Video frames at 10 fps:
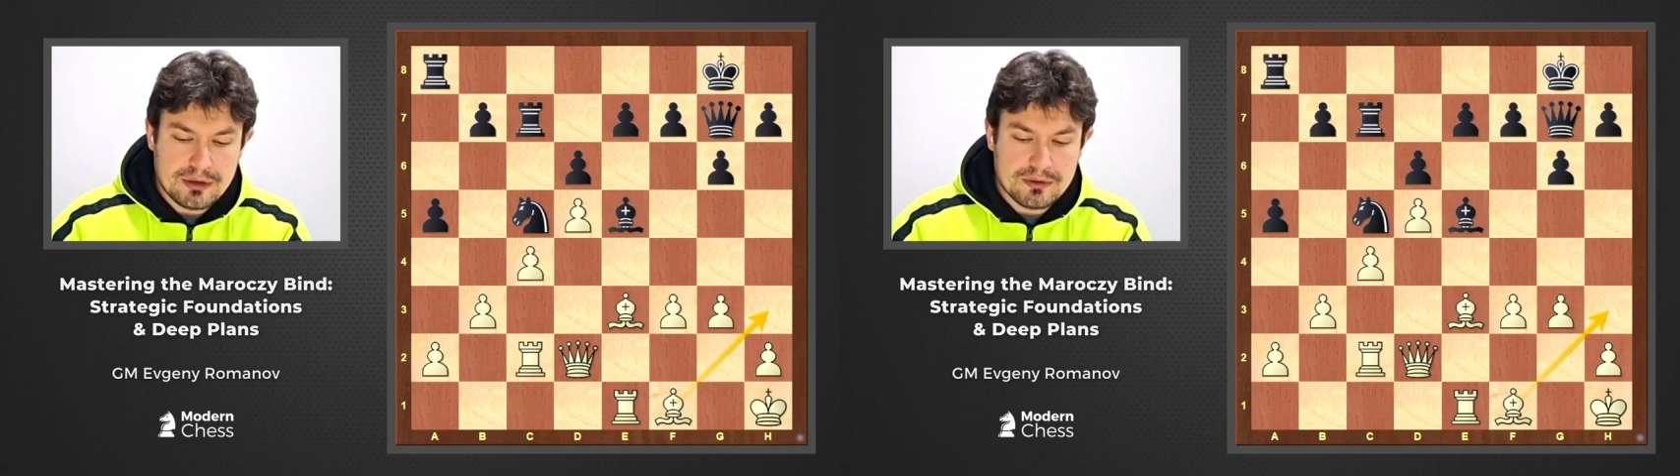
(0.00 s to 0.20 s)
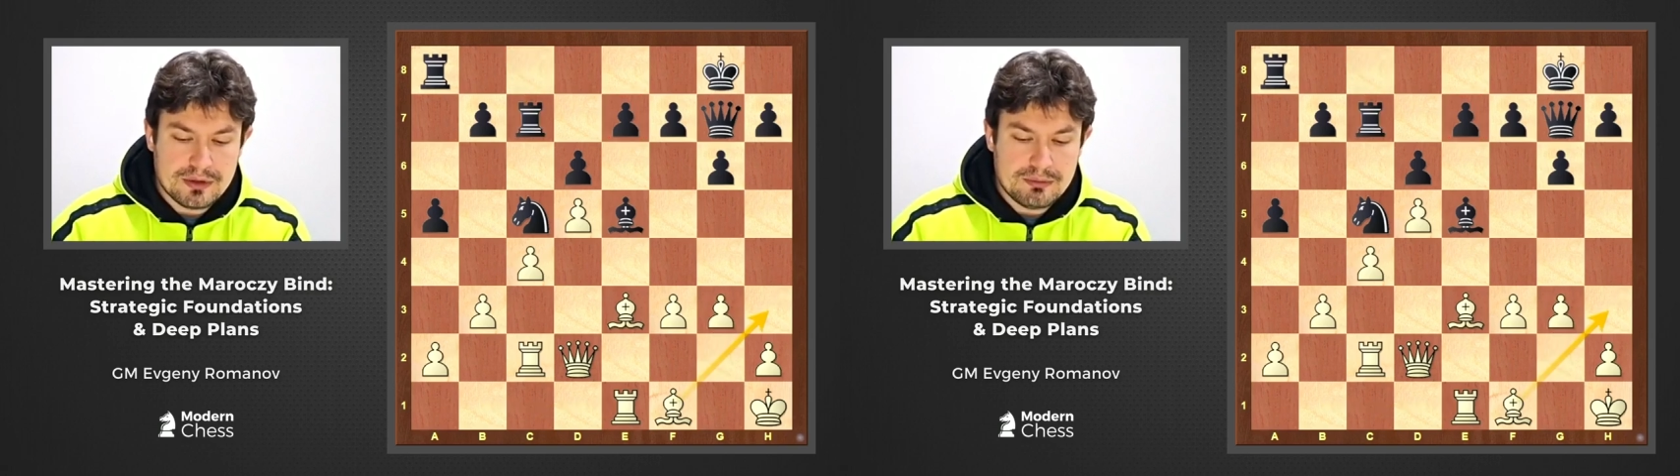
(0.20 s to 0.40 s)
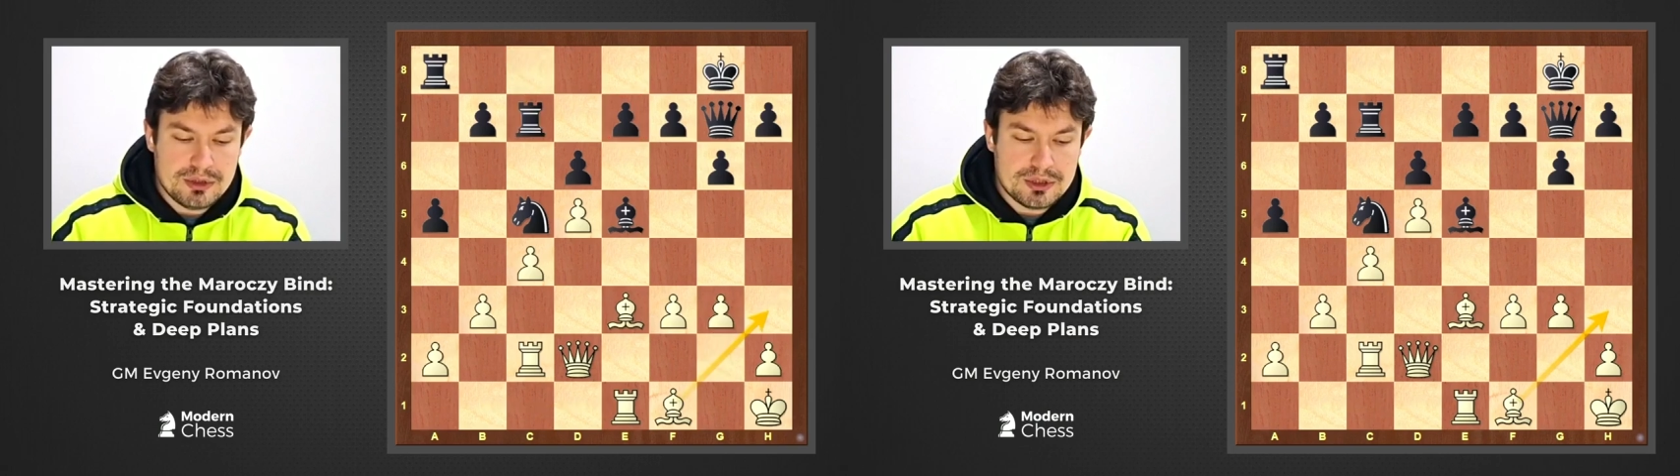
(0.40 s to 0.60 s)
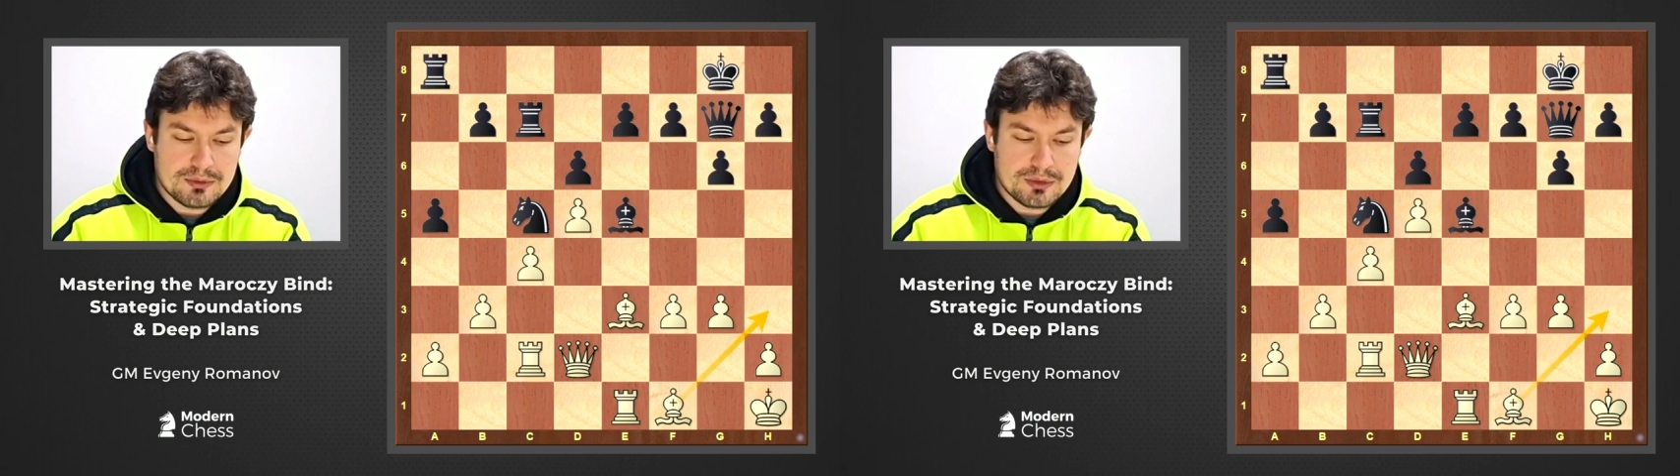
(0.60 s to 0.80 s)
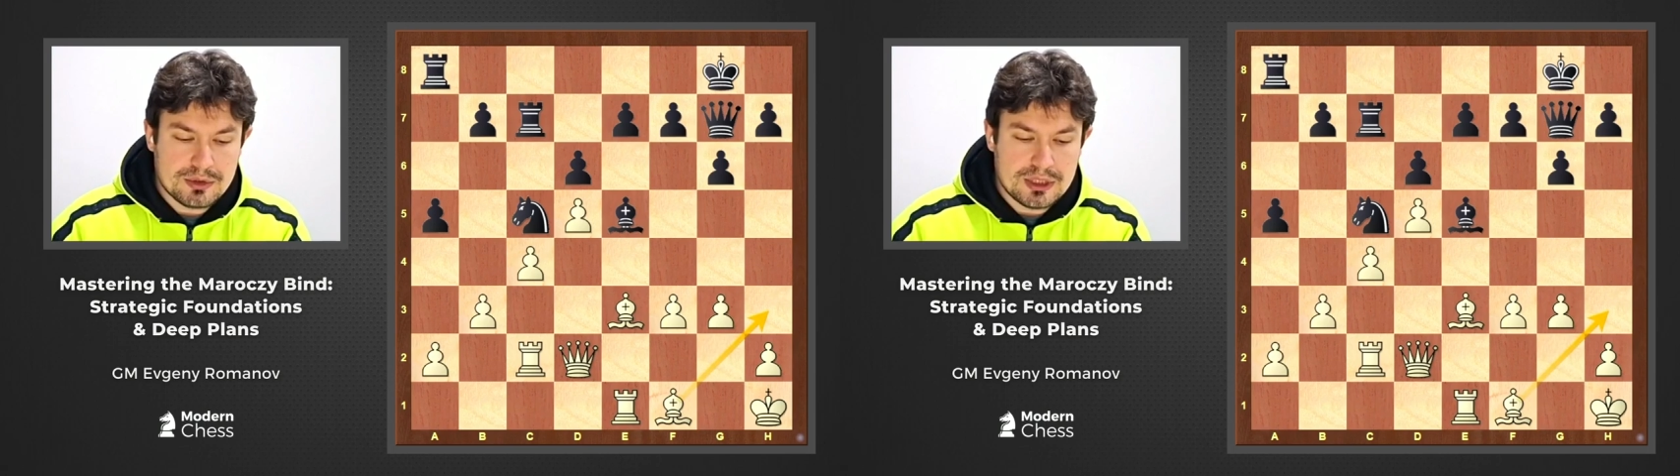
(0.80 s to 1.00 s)
of the
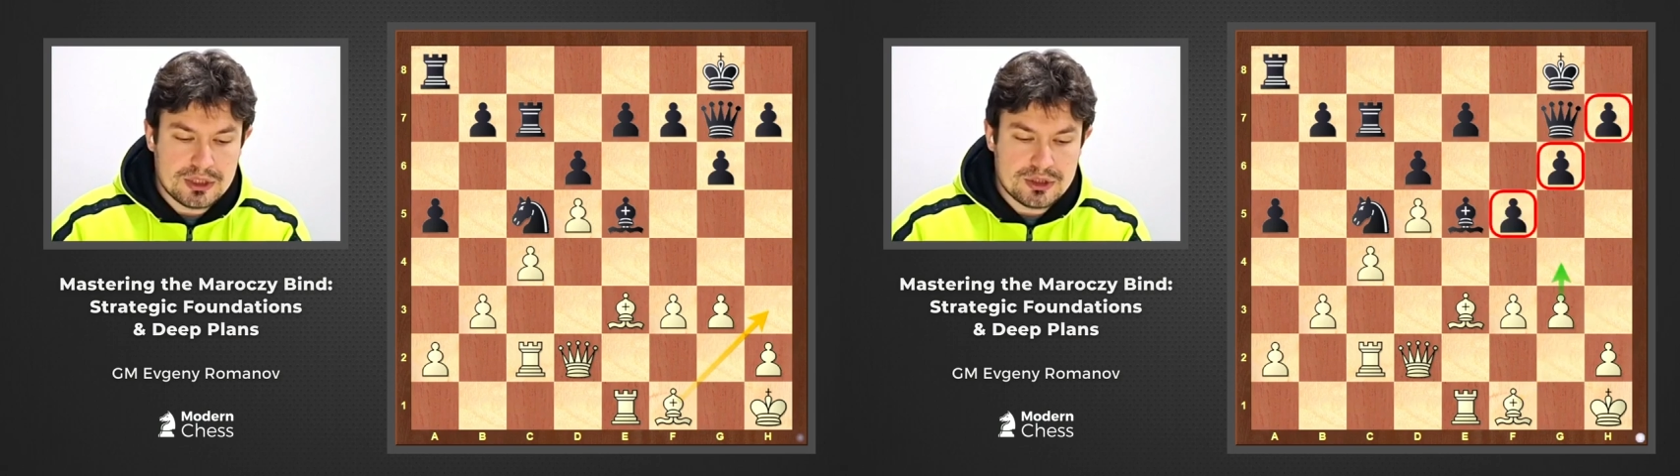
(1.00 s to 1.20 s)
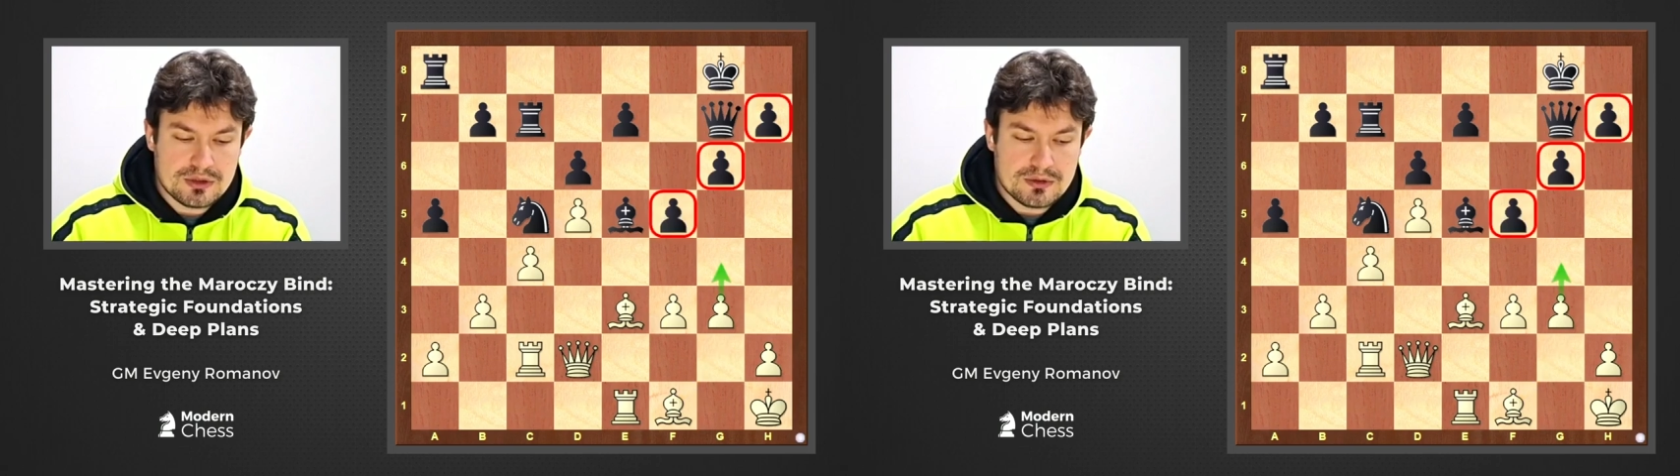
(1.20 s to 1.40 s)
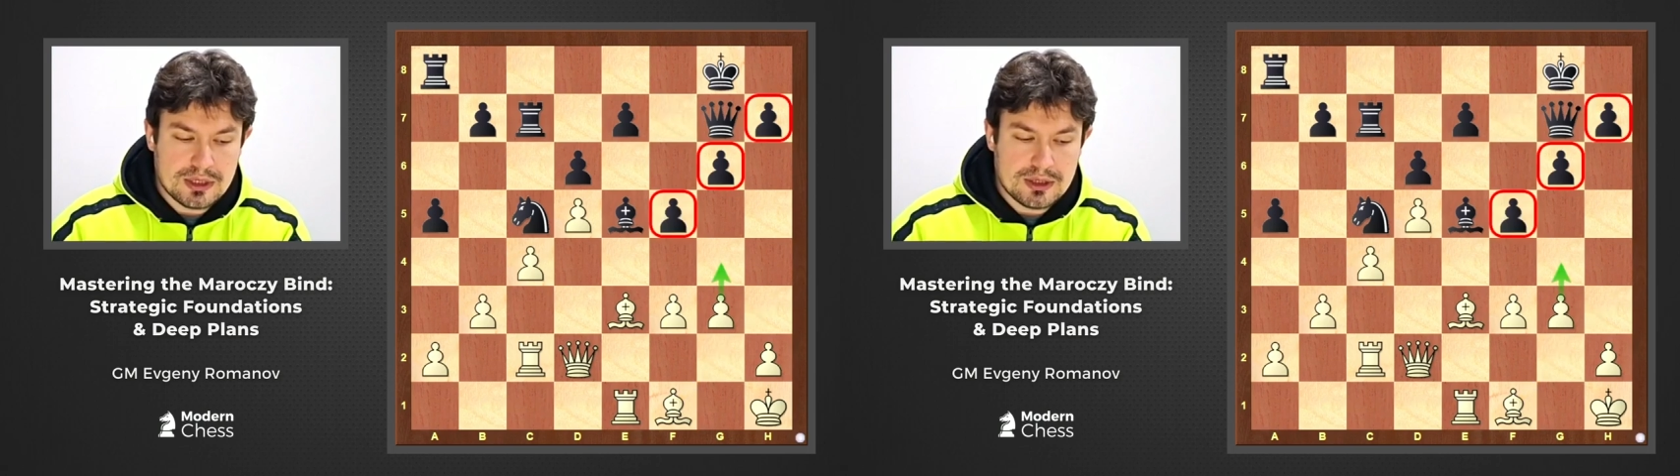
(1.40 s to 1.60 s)
bishop on h3.